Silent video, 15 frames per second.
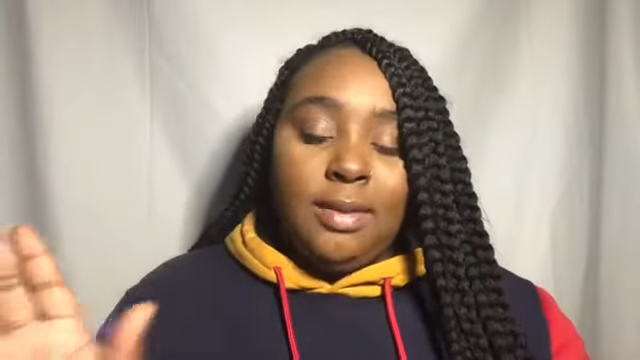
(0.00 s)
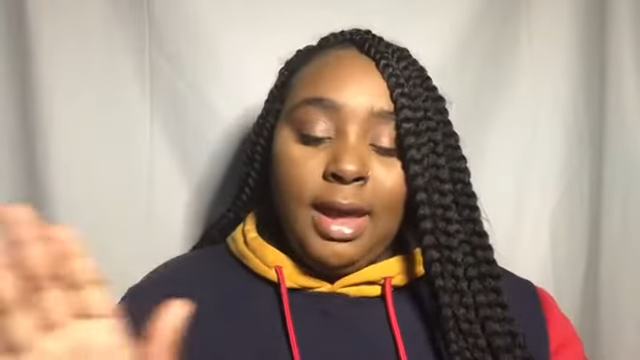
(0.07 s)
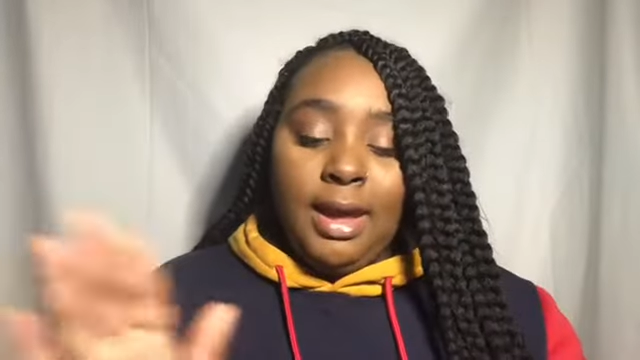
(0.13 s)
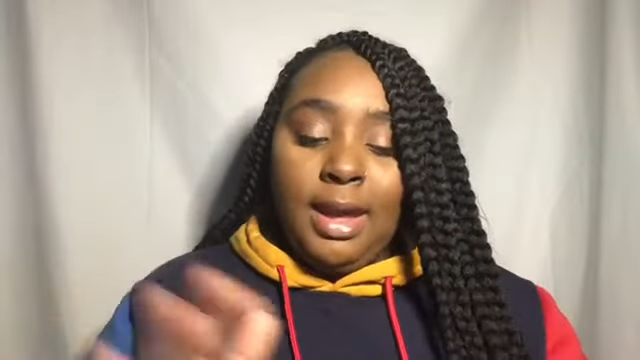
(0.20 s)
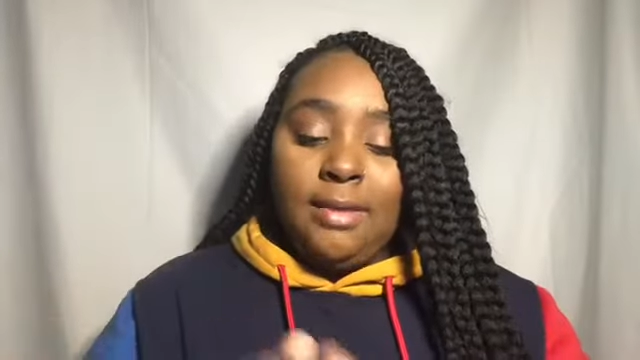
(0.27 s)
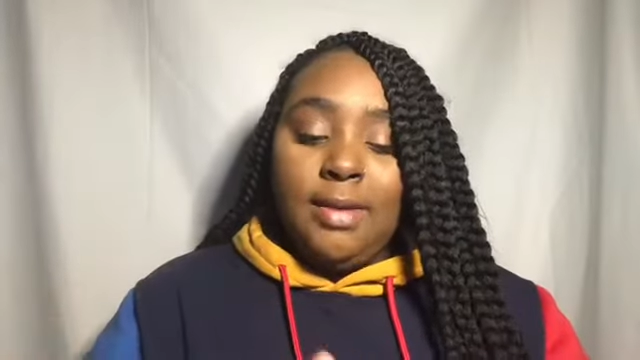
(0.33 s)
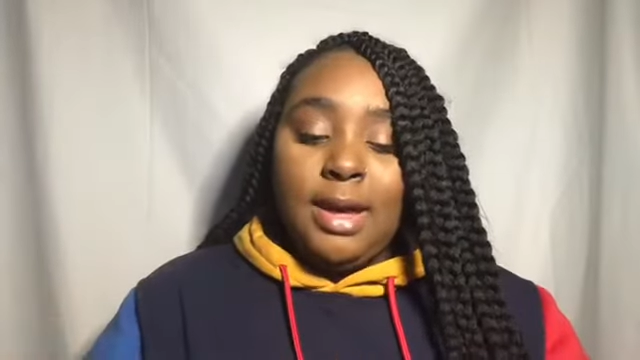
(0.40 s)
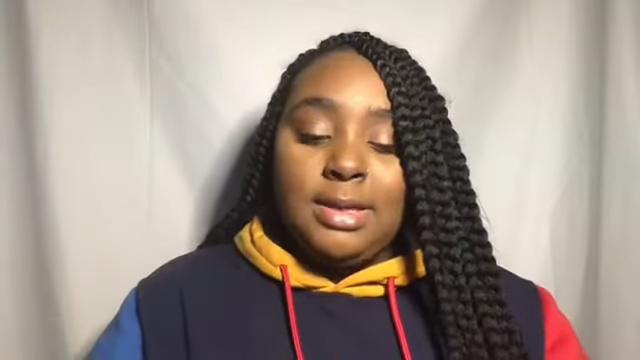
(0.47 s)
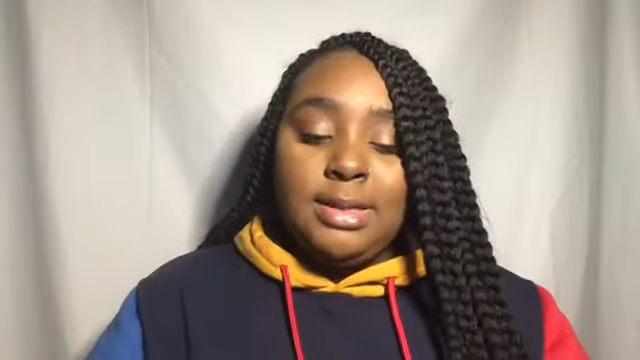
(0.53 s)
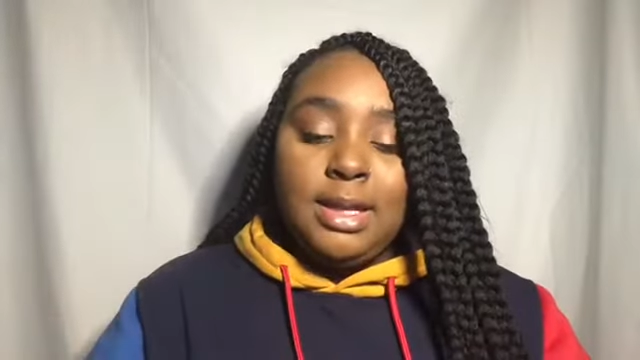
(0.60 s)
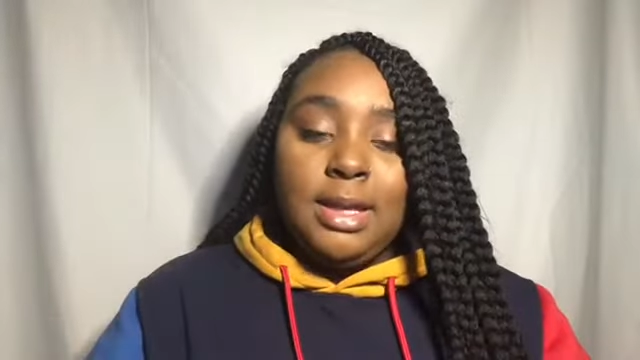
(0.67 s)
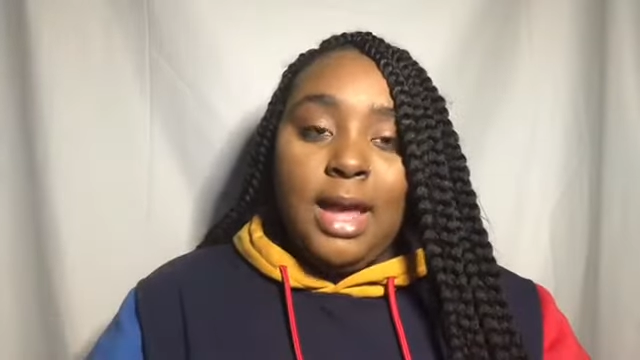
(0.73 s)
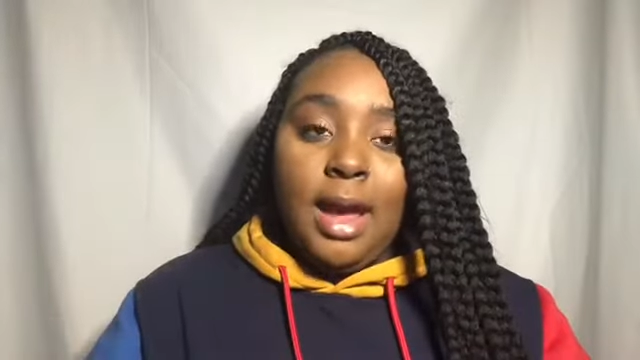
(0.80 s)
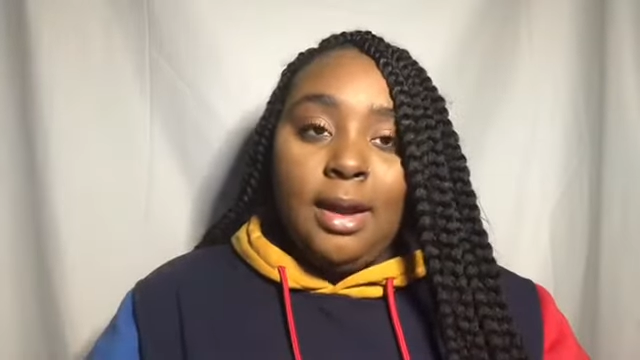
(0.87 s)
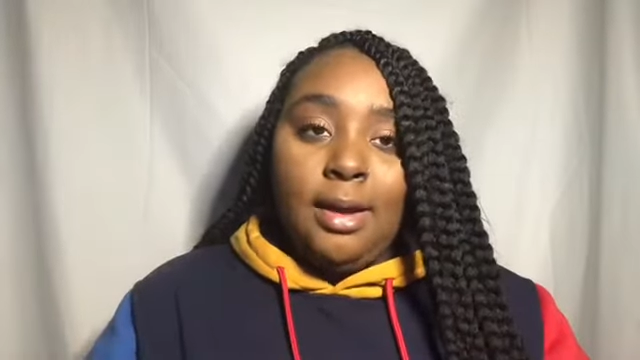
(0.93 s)
Like if I
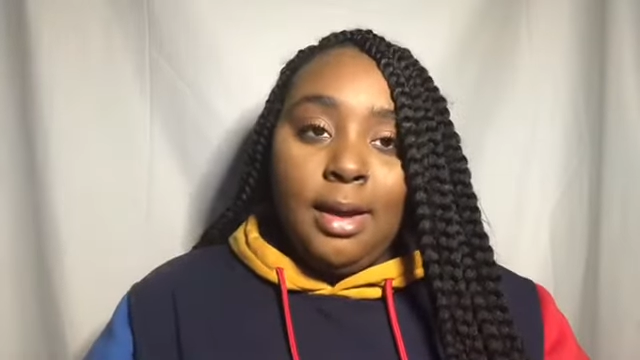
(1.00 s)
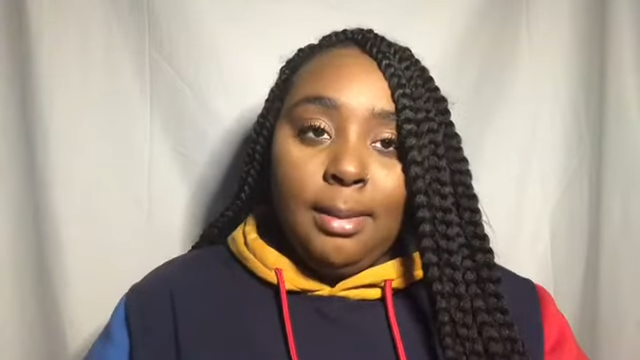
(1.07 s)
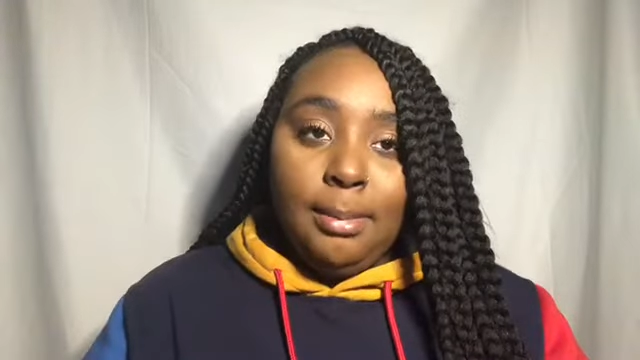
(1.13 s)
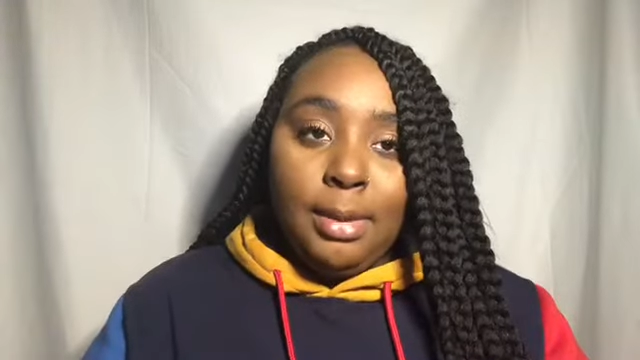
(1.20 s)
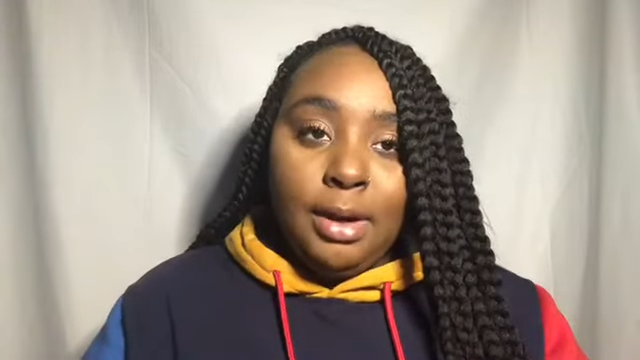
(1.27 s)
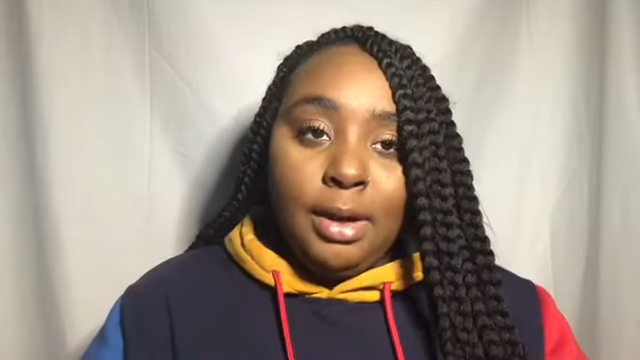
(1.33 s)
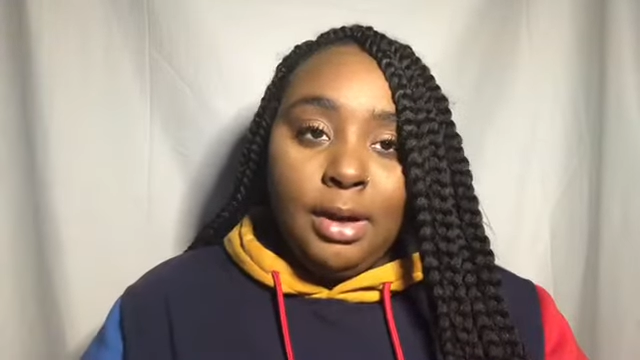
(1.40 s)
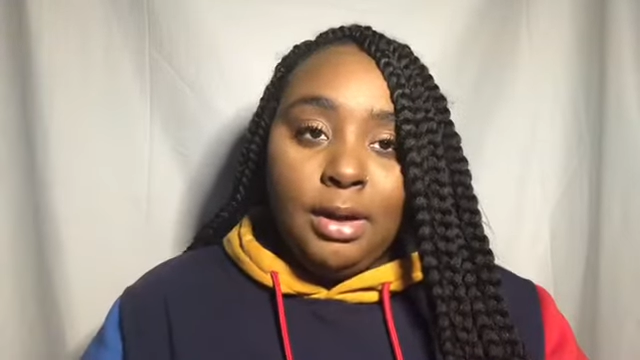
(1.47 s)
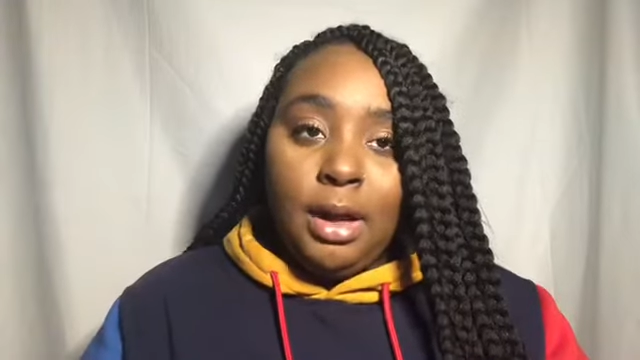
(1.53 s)
see that number,